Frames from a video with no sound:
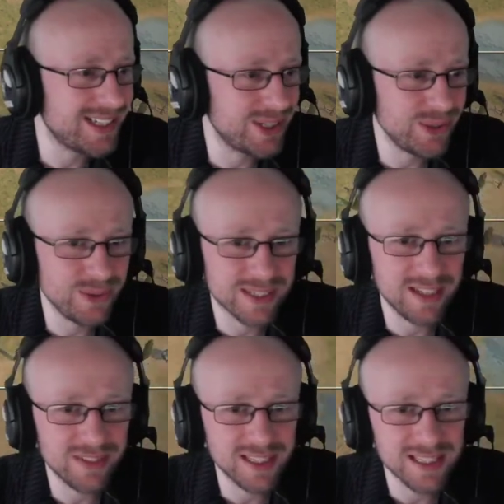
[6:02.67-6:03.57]
choose,
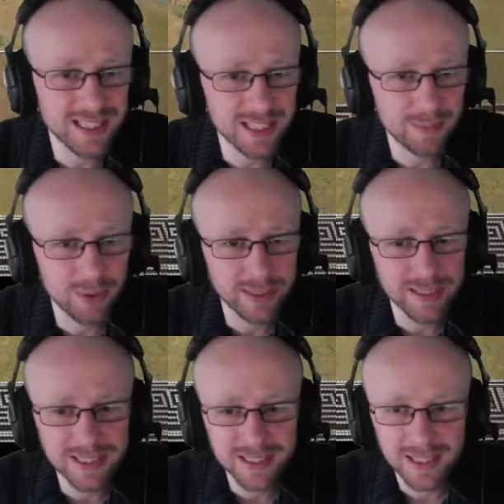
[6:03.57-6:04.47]
even at 60
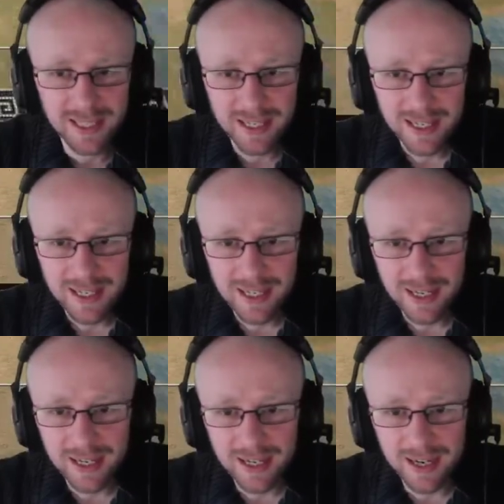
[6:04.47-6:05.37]
points,
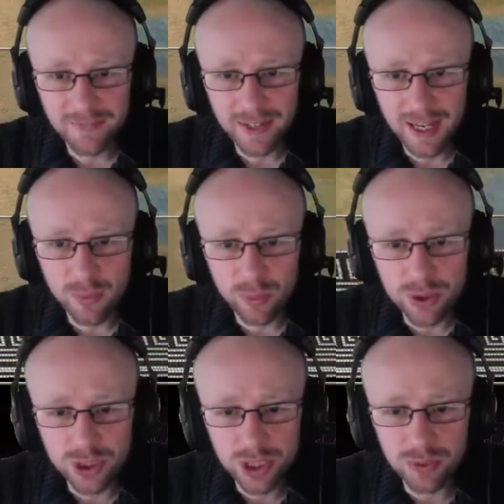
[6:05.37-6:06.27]
I think I
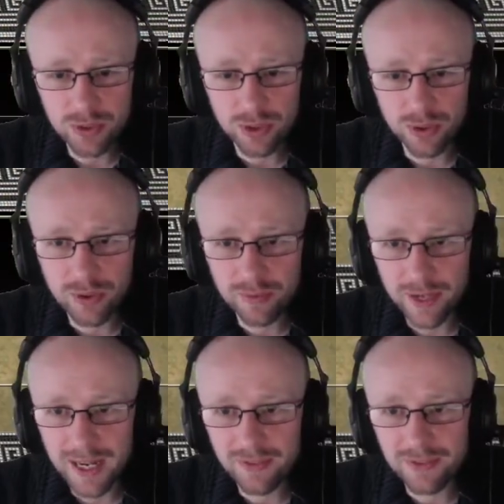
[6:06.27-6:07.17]
would choose all
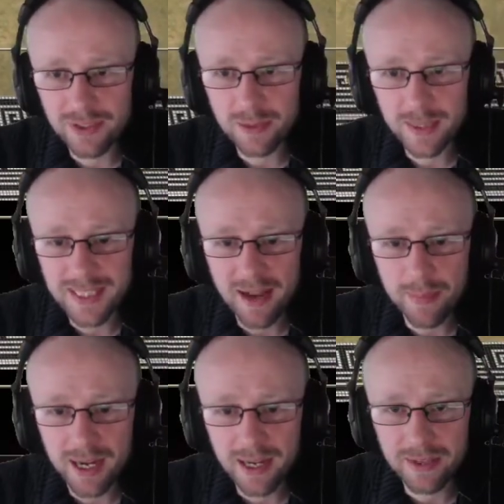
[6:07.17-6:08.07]
three elephants to be sat
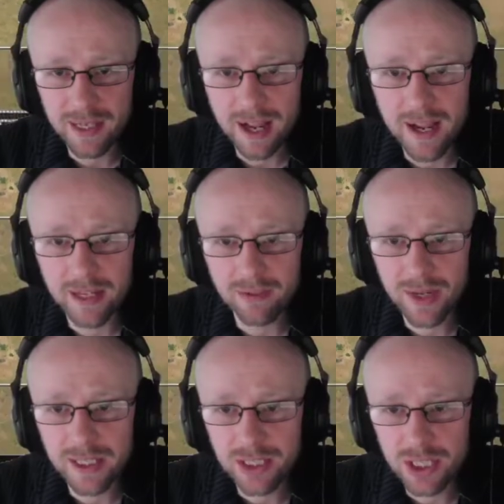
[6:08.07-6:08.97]
behind the line,
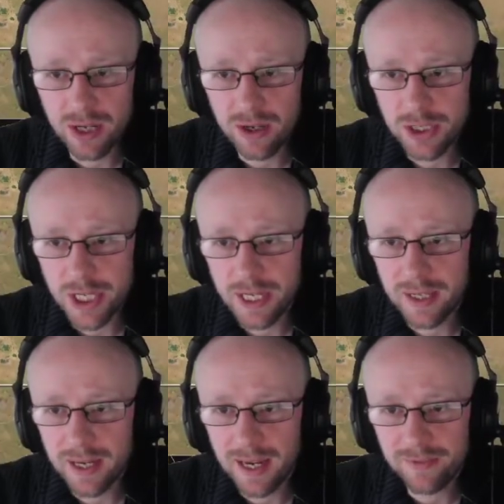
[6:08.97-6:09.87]
ready to charge
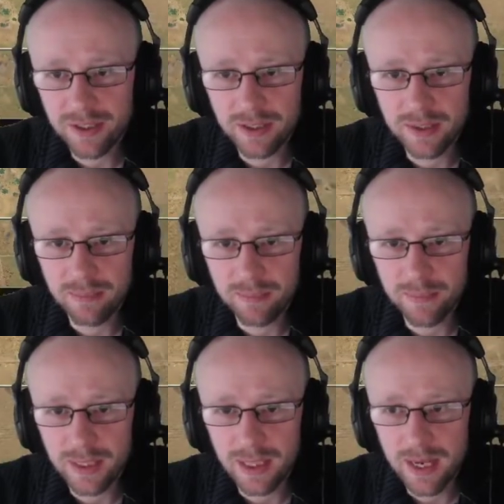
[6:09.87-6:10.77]
in after the
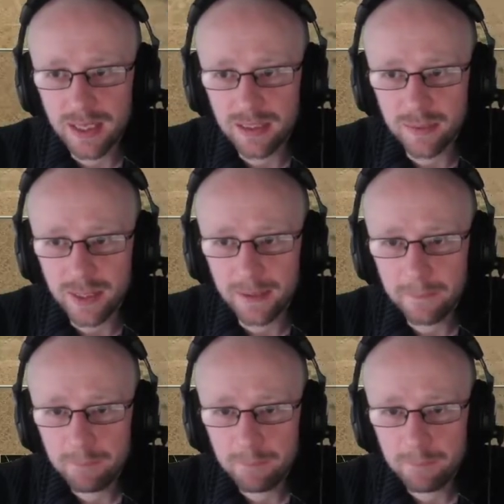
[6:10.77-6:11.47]
lines meet.